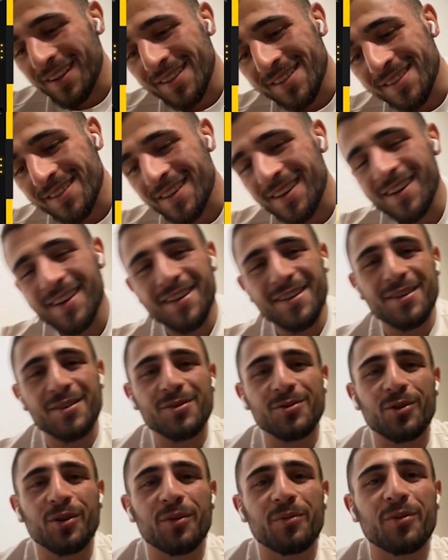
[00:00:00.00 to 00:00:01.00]
It's crazy
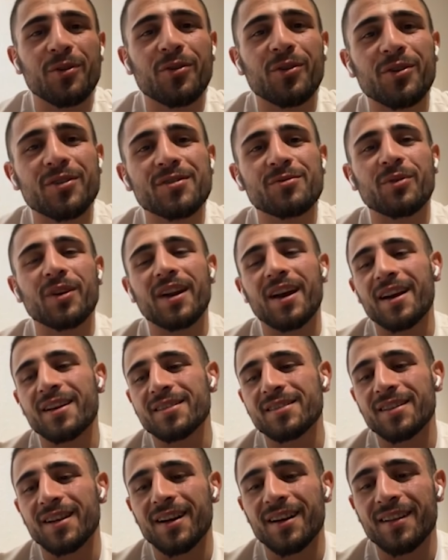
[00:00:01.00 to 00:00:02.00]
story because when I
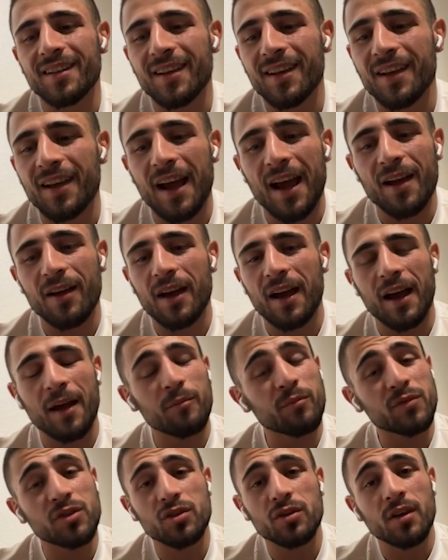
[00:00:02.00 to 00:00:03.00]
start,
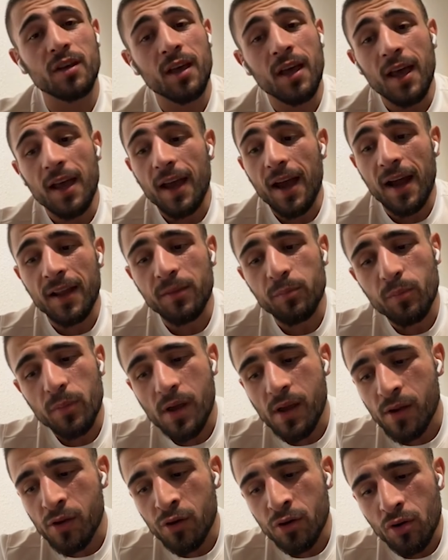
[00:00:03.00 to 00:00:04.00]
I'm, and
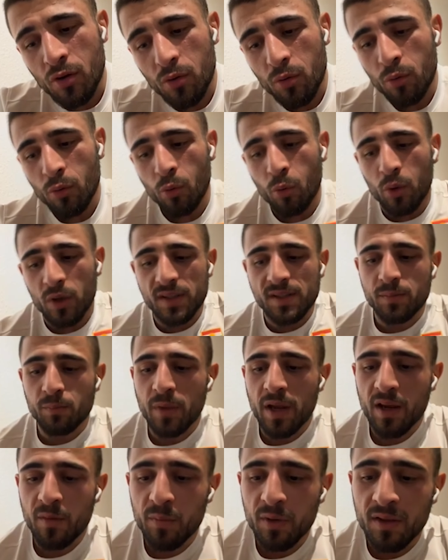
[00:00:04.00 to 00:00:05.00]
you know what's
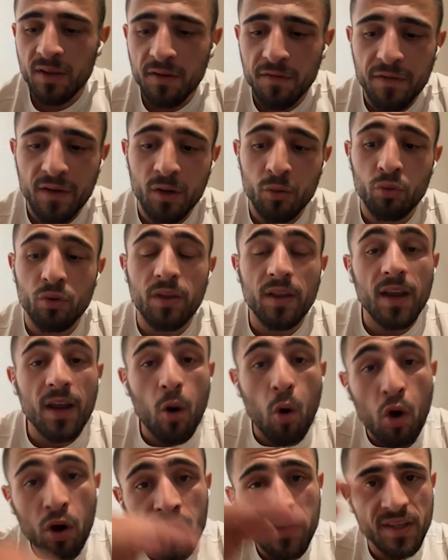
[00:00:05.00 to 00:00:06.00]
make me different with
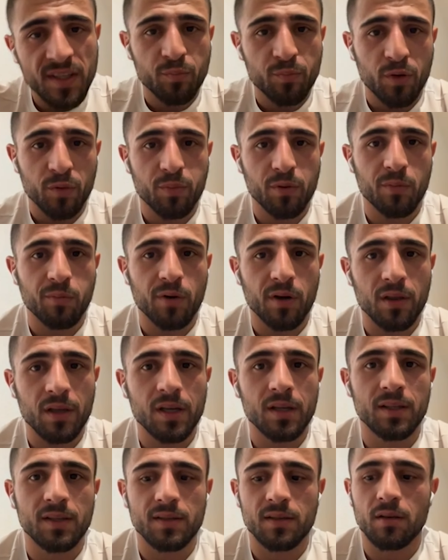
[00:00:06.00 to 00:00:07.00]
all these people, brother.
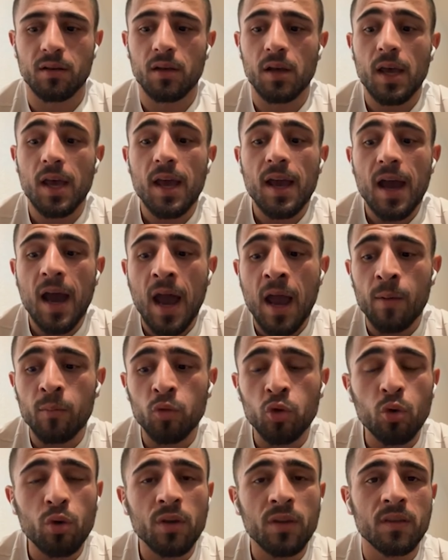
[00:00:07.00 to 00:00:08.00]
Listen, I am
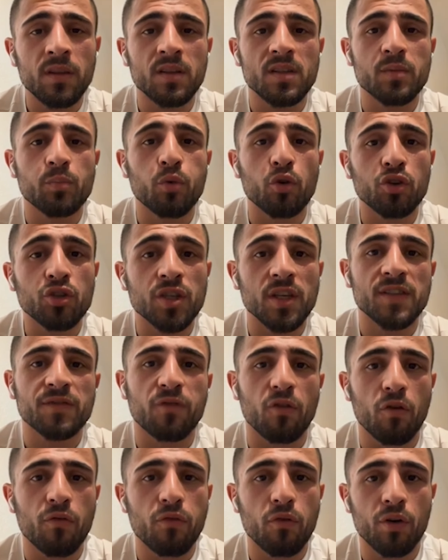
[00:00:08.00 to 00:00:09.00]
doing this sport just
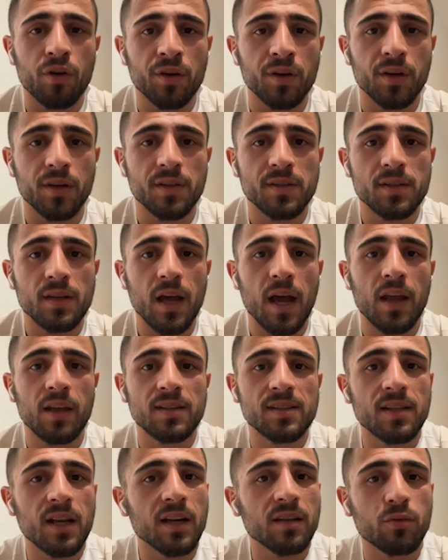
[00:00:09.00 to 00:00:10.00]
for 4 years. I
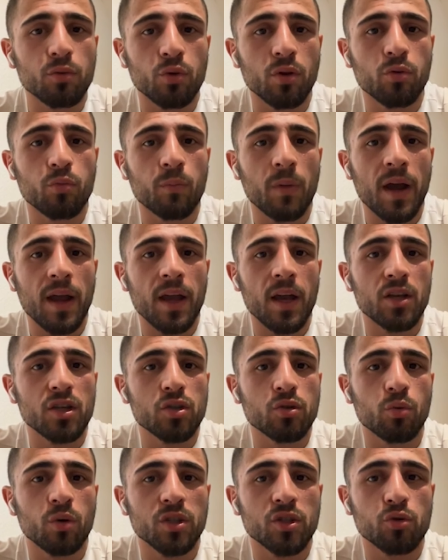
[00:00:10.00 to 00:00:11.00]
started with my age
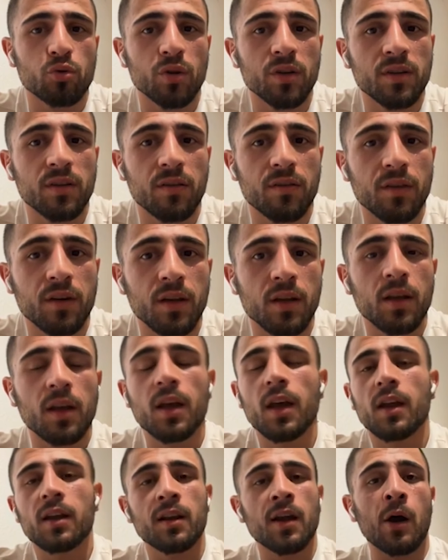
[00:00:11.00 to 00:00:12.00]
was 23.
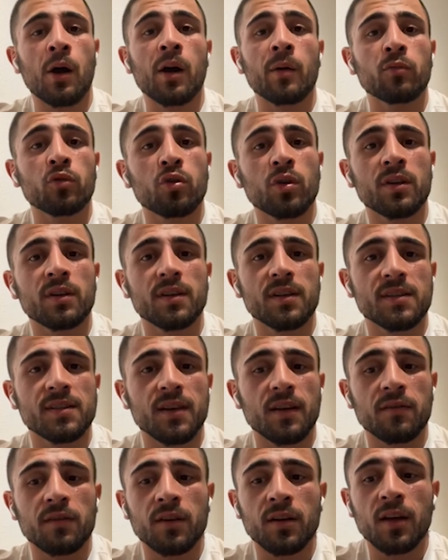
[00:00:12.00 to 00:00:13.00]
Now I'm
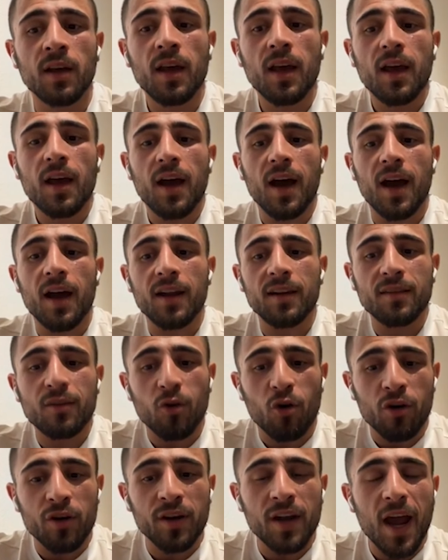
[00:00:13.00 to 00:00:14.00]
27, and
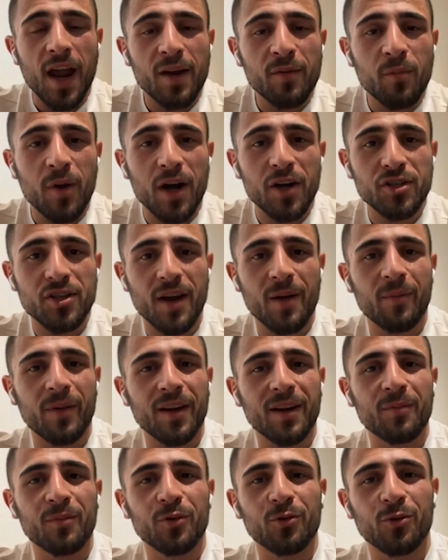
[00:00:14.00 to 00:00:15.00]
on 9 March I'm
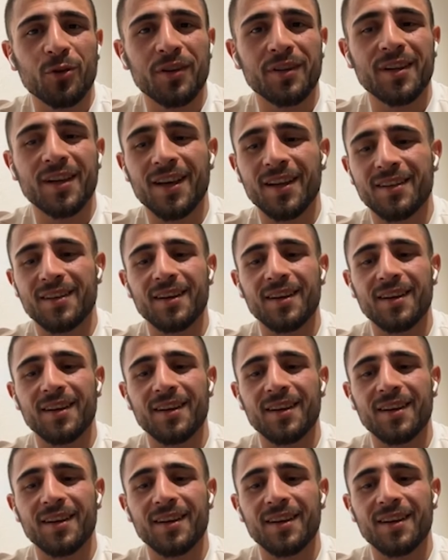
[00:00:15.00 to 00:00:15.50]
gonna be 28.